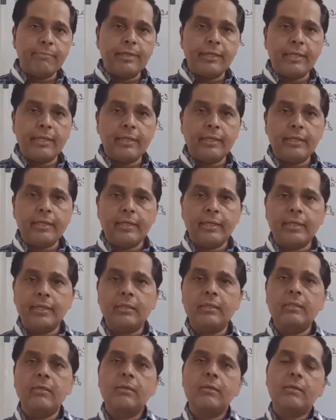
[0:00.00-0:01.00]
telling
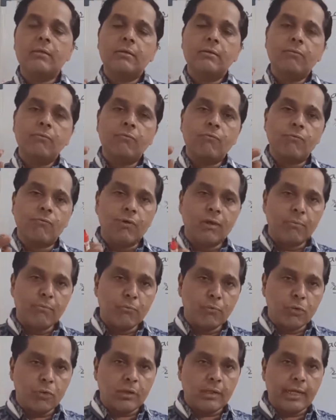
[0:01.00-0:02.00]
it one
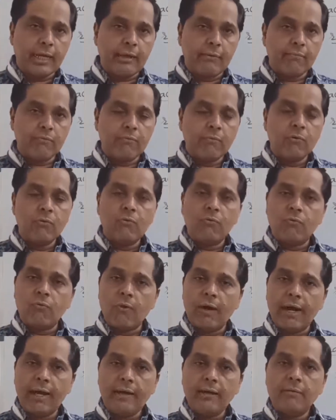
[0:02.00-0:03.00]
more time.
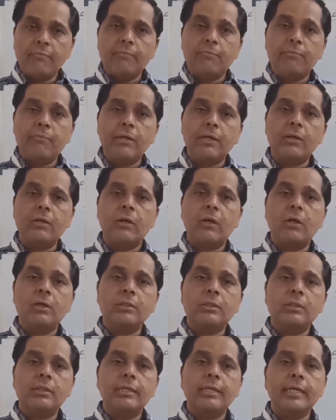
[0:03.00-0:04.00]
Why?
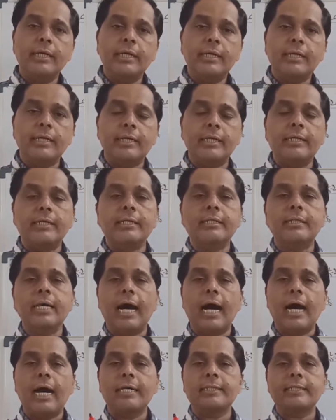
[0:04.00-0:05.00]
Because it is
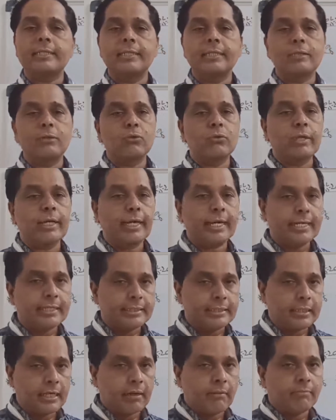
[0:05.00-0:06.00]
asked into the
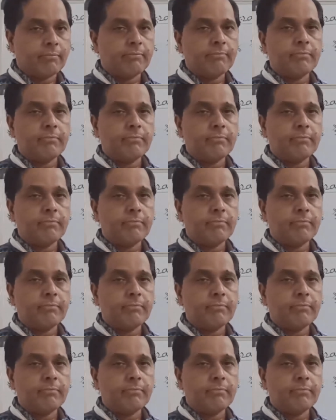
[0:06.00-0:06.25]
exam.